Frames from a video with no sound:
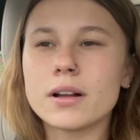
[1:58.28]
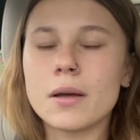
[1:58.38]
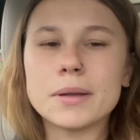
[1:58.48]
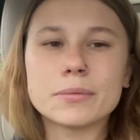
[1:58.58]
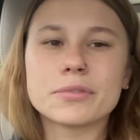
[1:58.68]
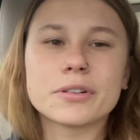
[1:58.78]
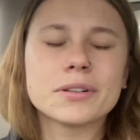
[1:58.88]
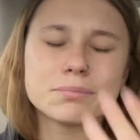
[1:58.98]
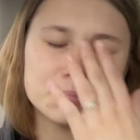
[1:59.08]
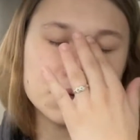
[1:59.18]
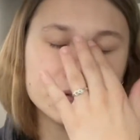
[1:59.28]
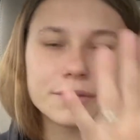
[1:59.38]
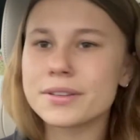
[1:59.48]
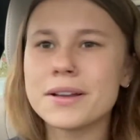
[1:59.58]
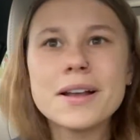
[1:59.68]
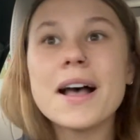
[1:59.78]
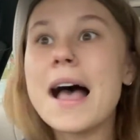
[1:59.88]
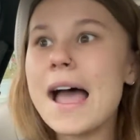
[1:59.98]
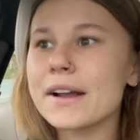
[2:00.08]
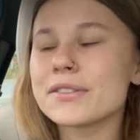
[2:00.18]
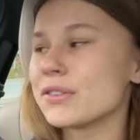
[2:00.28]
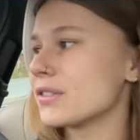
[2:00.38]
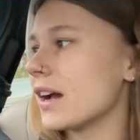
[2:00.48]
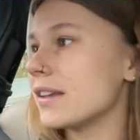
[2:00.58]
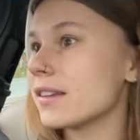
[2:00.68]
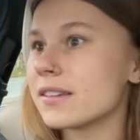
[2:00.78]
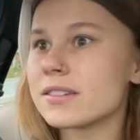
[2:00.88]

I mean, moves. Exercises.